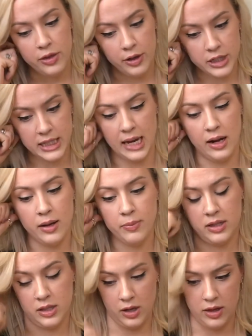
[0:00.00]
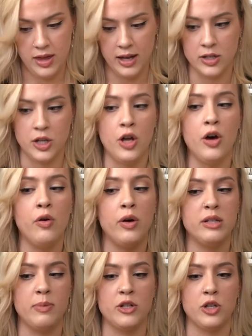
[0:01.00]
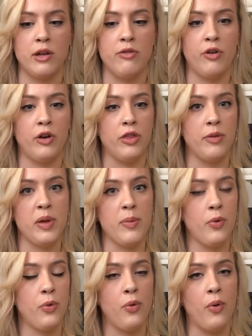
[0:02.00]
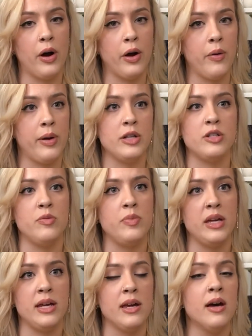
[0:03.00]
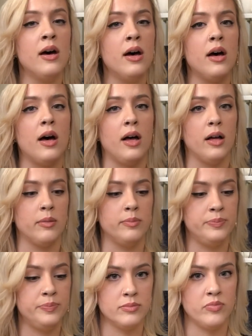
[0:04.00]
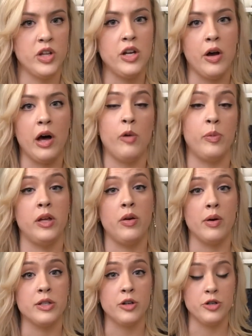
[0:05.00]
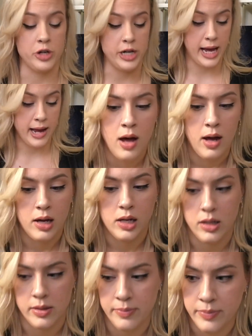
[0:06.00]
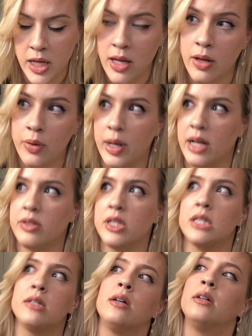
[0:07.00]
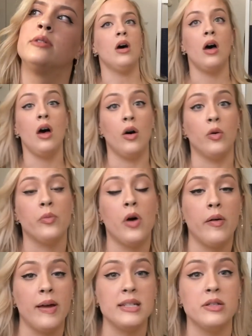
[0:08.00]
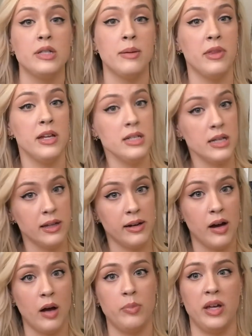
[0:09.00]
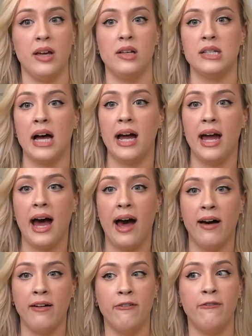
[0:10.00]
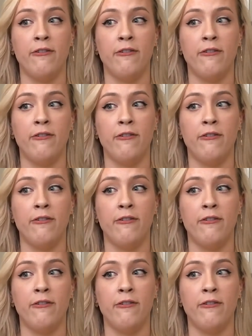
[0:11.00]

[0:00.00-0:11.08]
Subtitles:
setup. It's a good thing to know, especially for the people who are going to be helping you on surgery day. What else? Oh, okay, so something to clear up, because I have